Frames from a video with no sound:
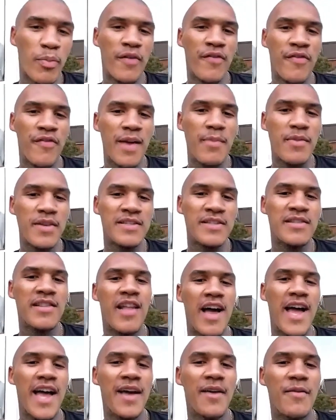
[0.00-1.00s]
famous,
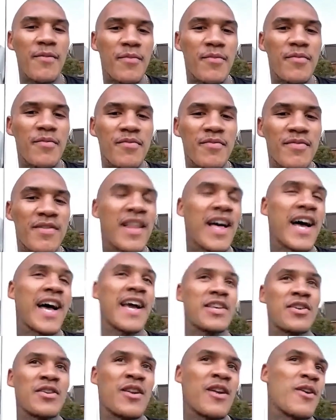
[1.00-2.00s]
like
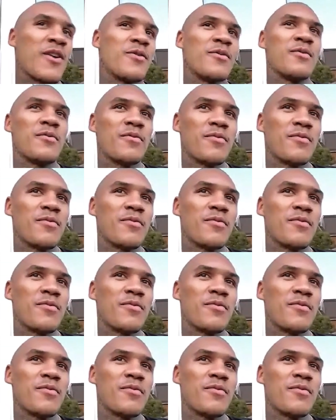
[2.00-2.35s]
you know,